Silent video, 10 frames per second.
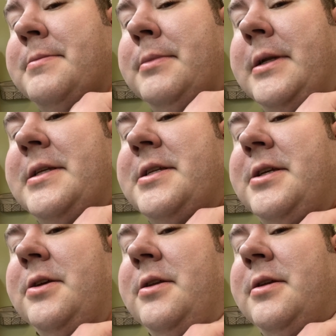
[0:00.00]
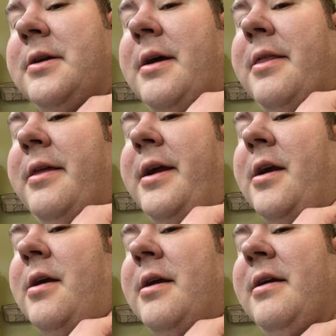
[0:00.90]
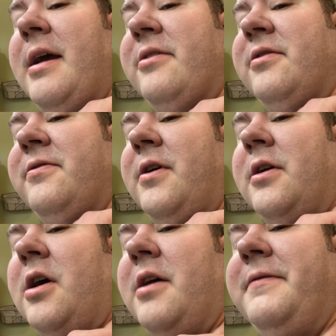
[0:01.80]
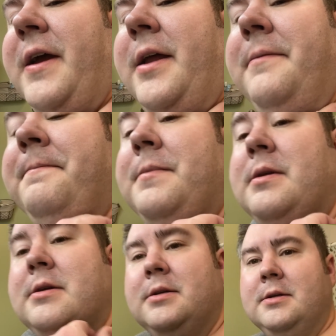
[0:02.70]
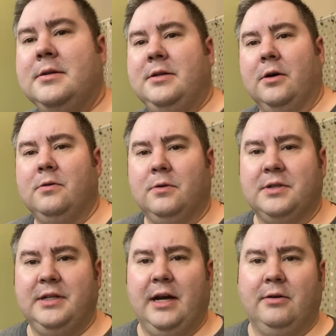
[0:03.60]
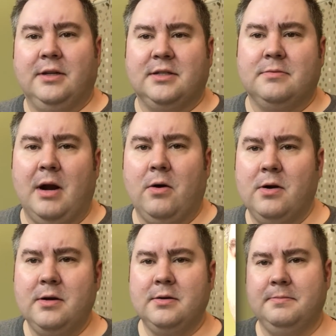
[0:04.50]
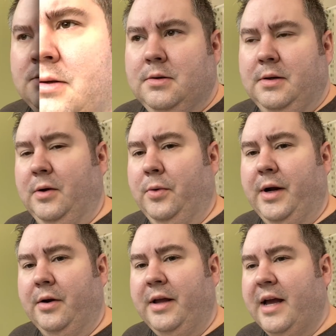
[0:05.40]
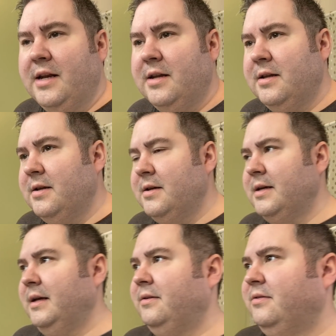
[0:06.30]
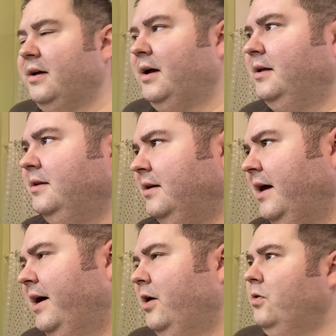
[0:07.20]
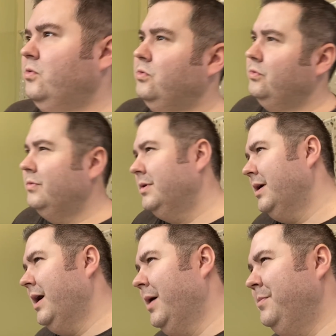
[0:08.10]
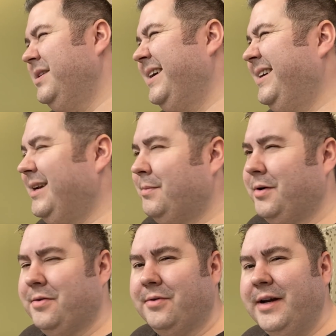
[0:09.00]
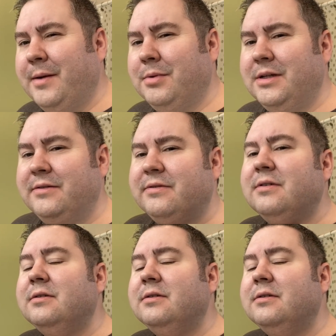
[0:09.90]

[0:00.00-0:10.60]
But it's still there. It hasn't fallen off yet. So we'll see how it does tomorrow. Here we are again. It's now update number 3, I believe.